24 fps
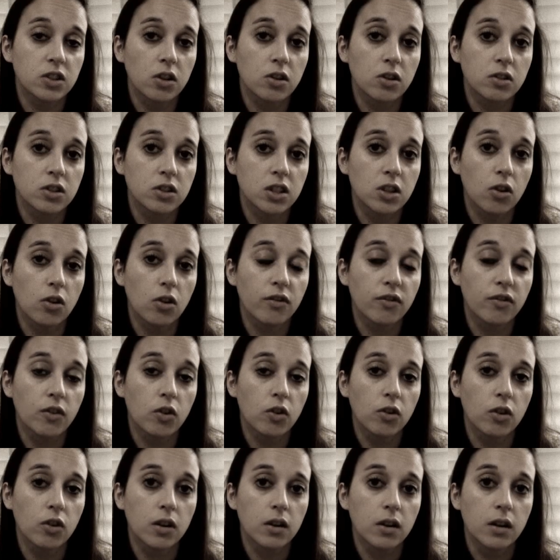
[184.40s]
starting off
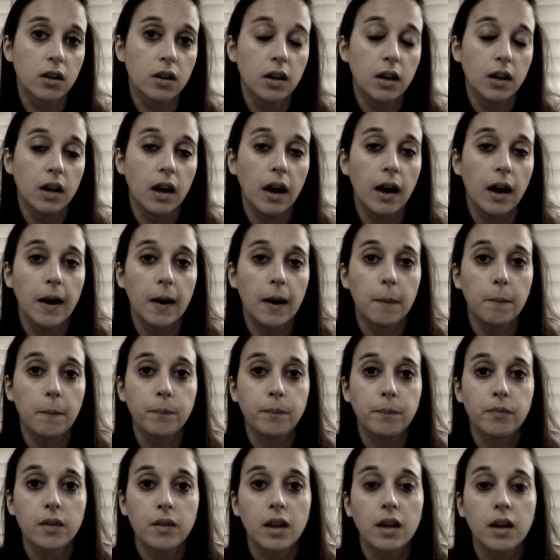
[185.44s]
on.
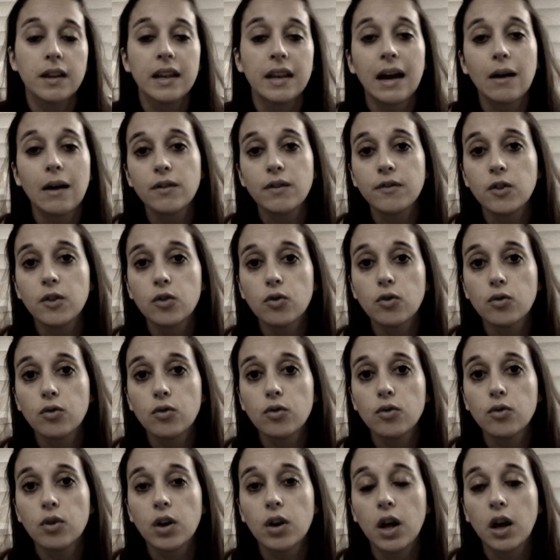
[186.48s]
Now, if
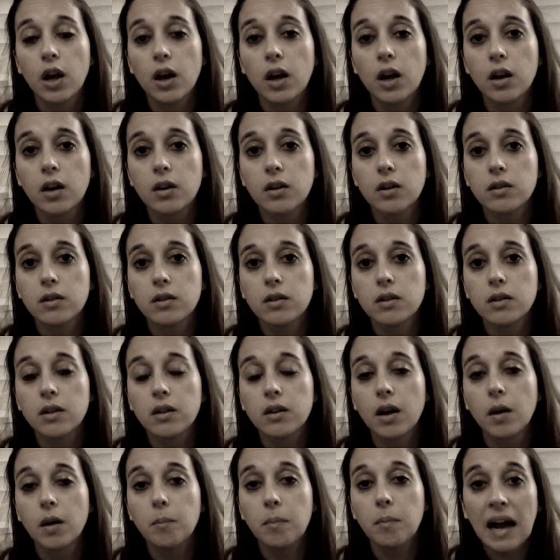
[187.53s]
you're
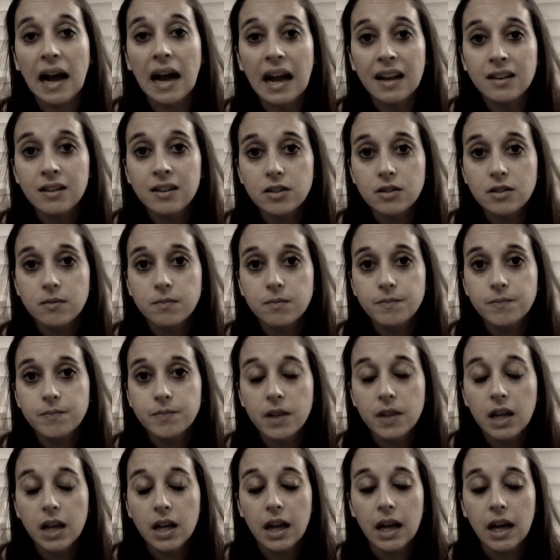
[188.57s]
a band
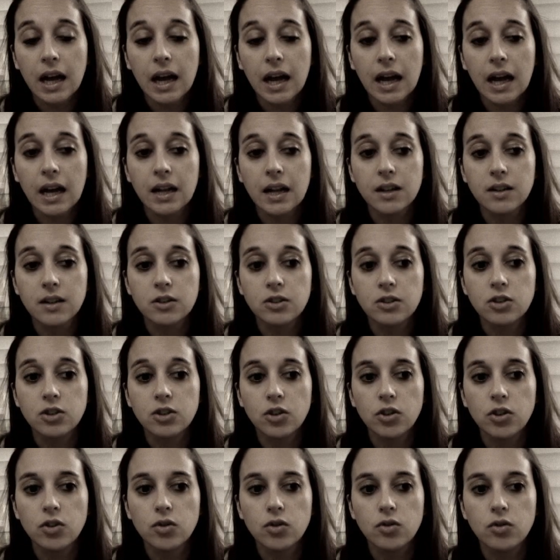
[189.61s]
and
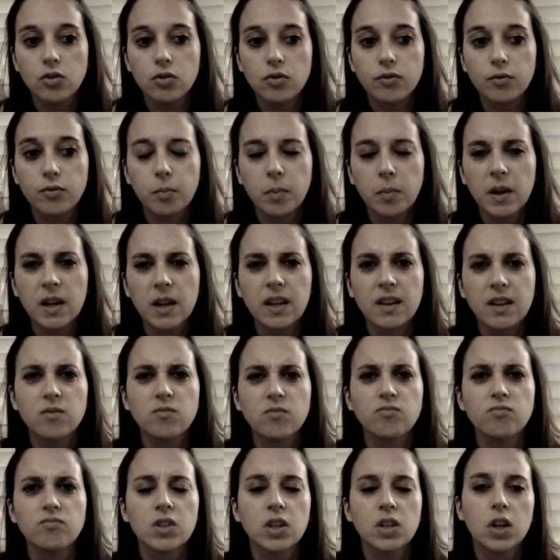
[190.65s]
you've
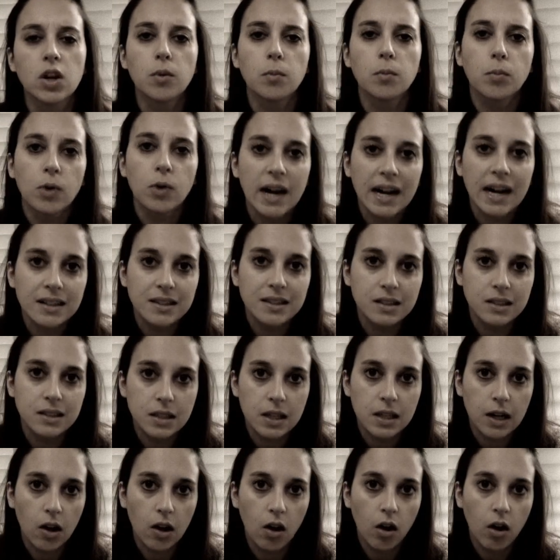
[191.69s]
been, you know,
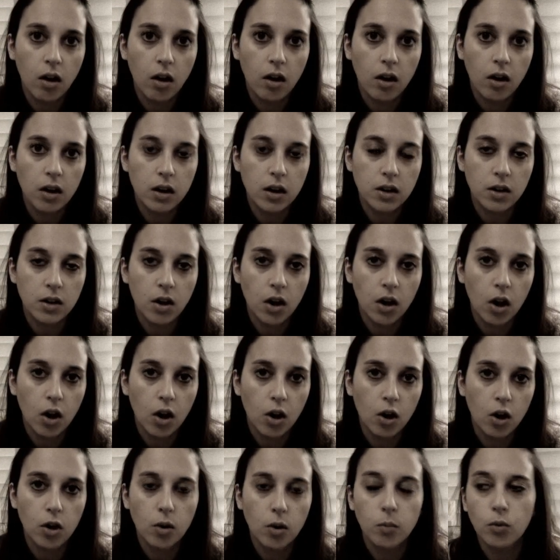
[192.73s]
practicing hard at
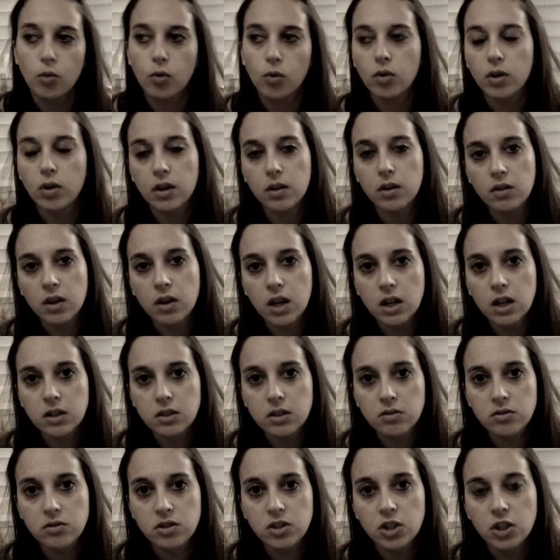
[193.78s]
home or in a
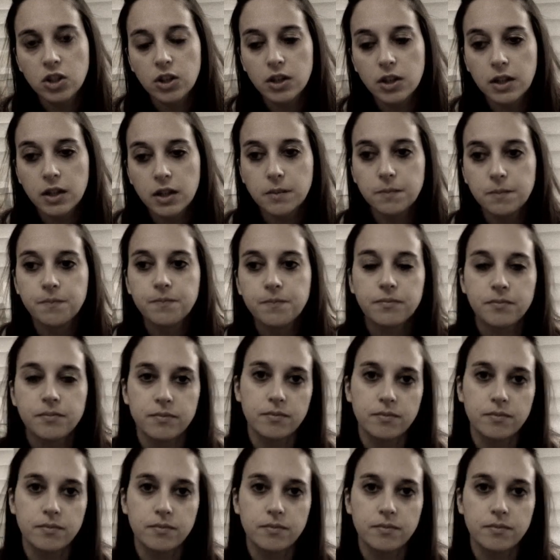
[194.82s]
rehearsal studio,